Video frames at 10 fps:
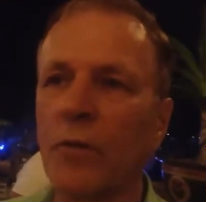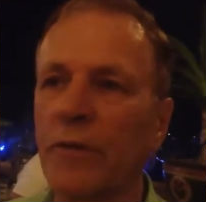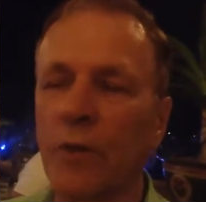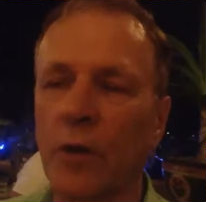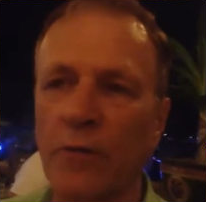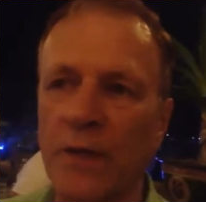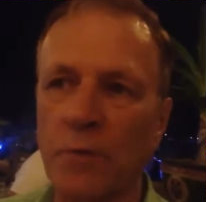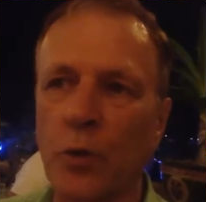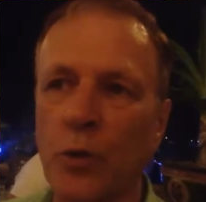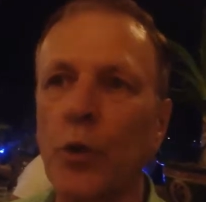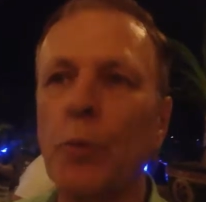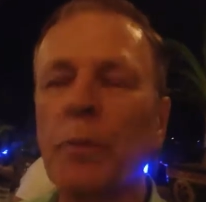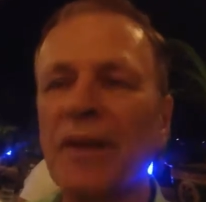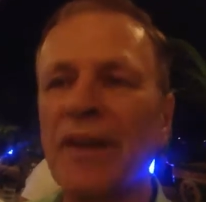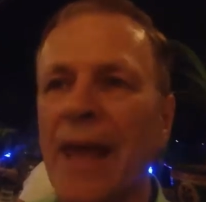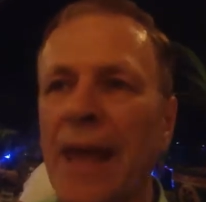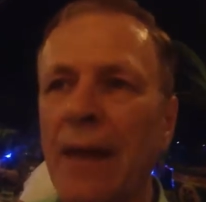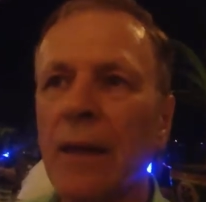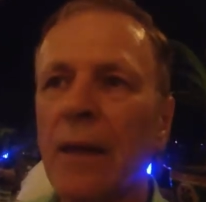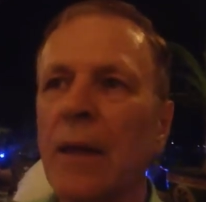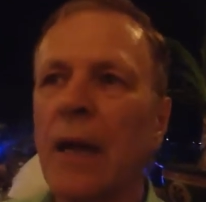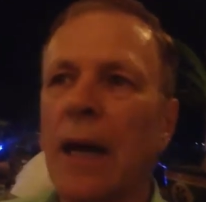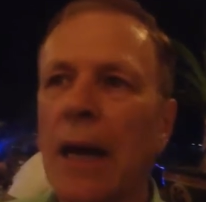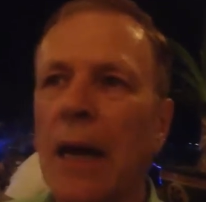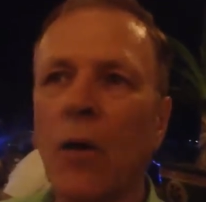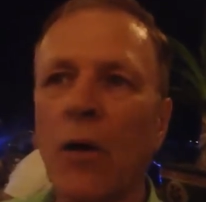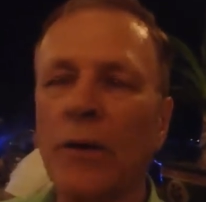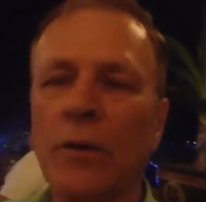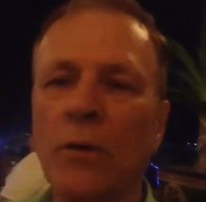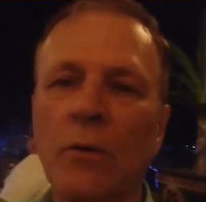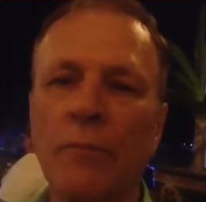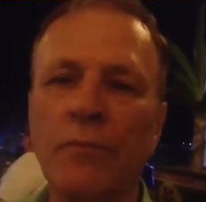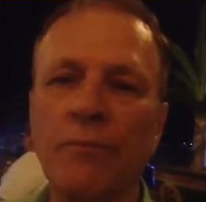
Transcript: If you've got a Facebook group in there, uh, on your